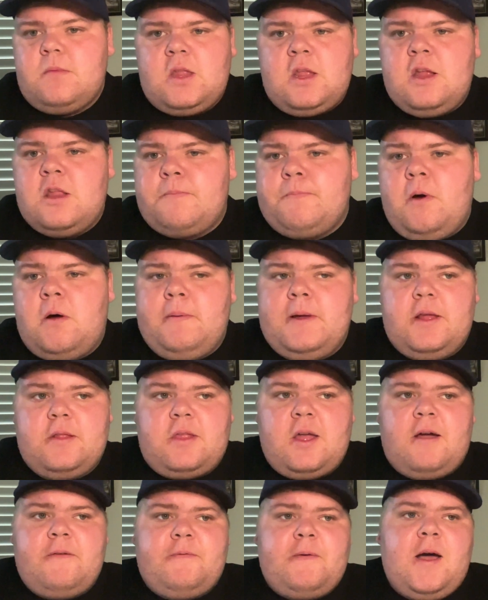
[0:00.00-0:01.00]
it's probably a
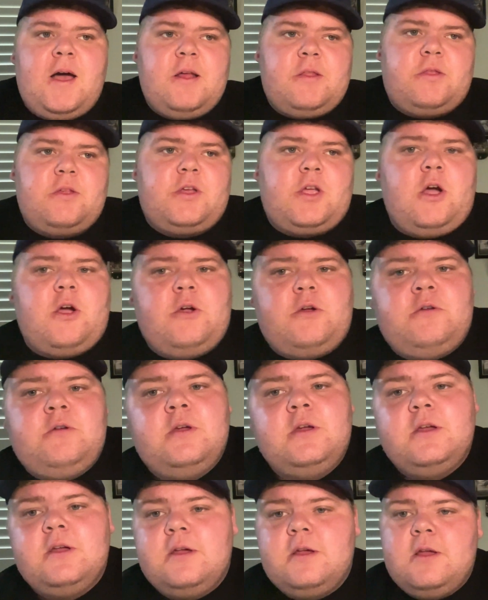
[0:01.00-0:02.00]
tough ask to go
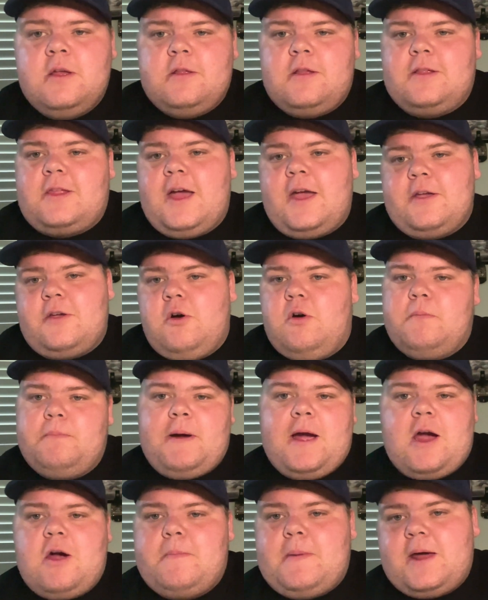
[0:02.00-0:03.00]
to take on
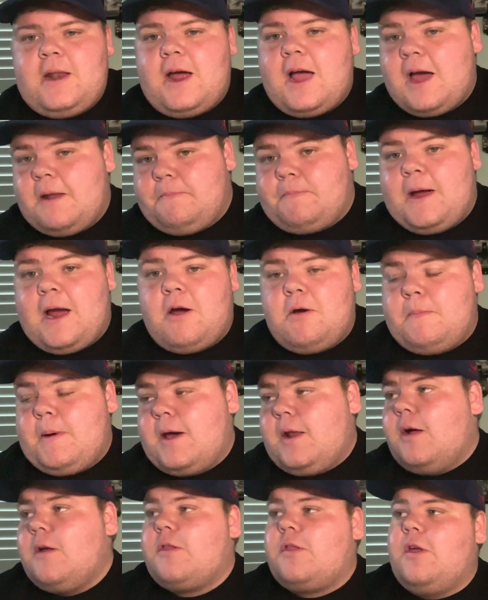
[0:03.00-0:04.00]
Parramatta at
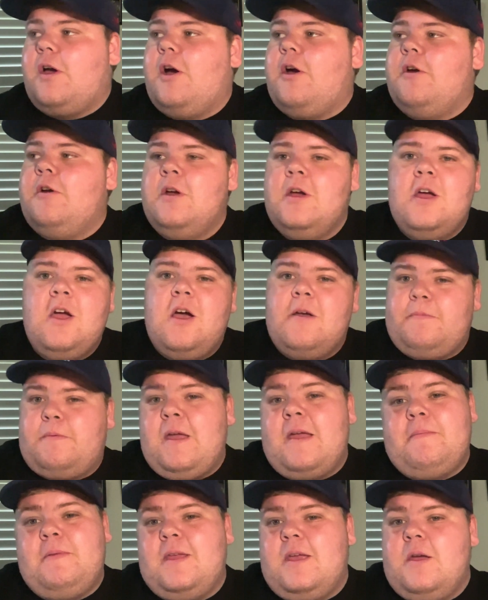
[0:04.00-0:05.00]
Parramatta. So
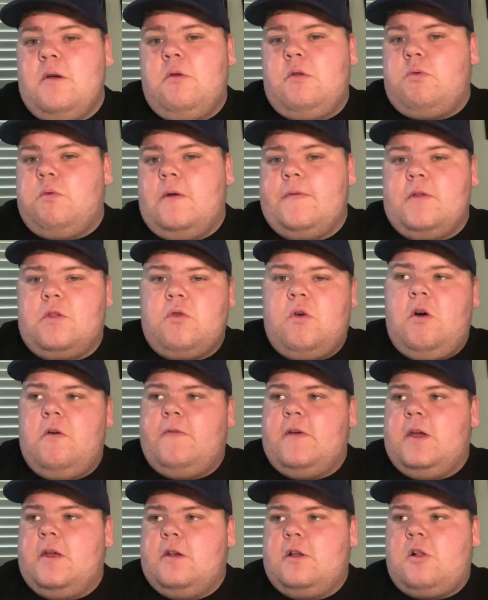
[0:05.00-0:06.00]
take the Eels 1-12
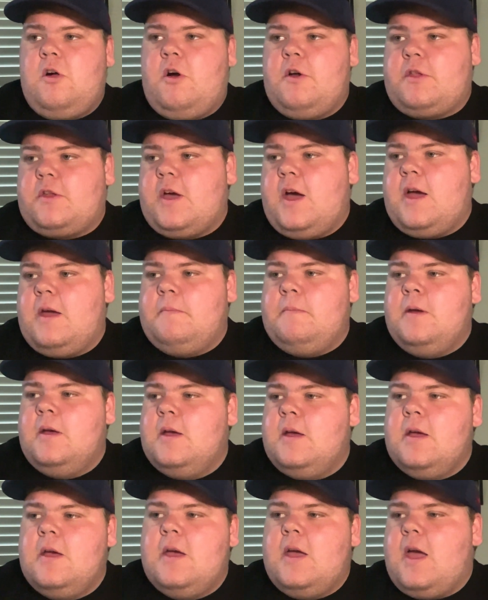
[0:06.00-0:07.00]
here in a close game,
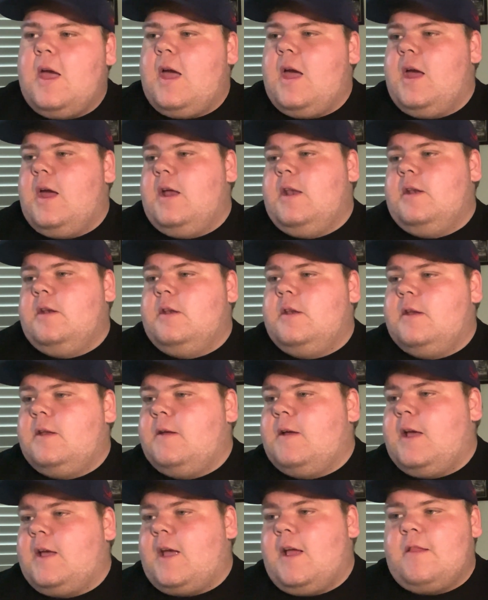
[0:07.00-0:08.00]
and
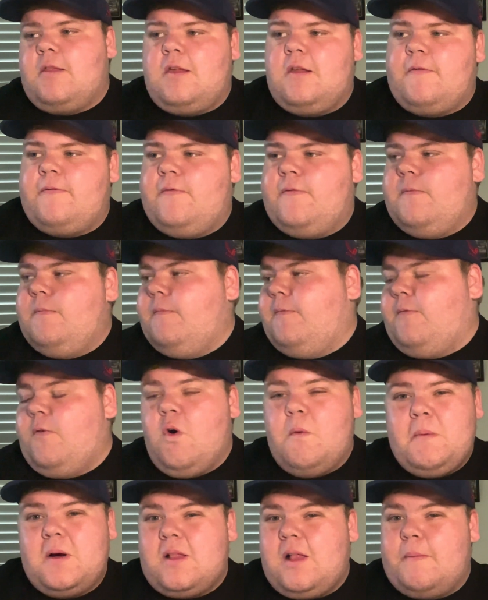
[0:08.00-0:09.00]
against his
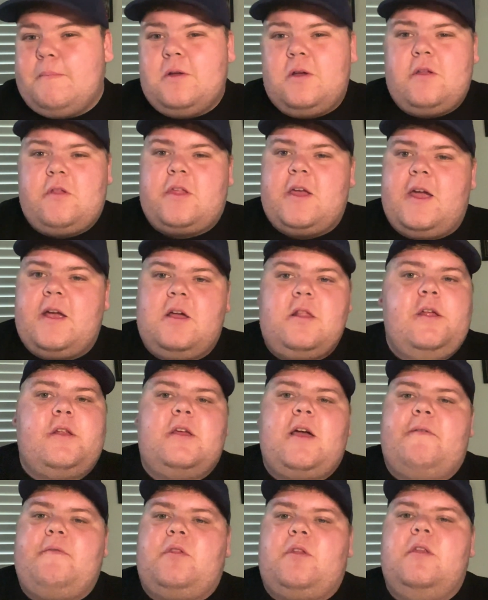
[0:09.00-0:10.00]
former club, you could say Clint
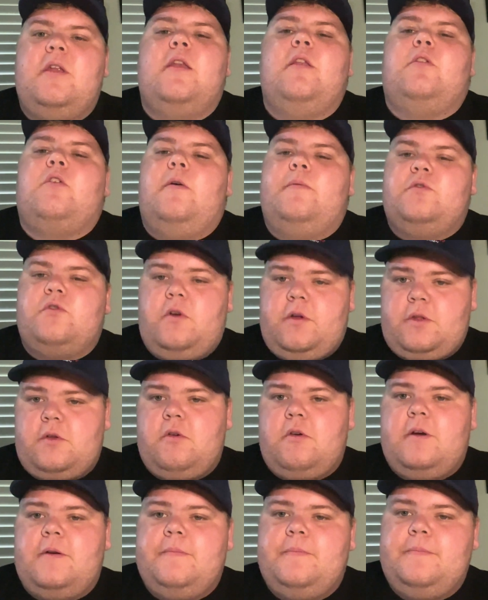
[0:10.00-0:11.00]
Gutherson anytime try scorer.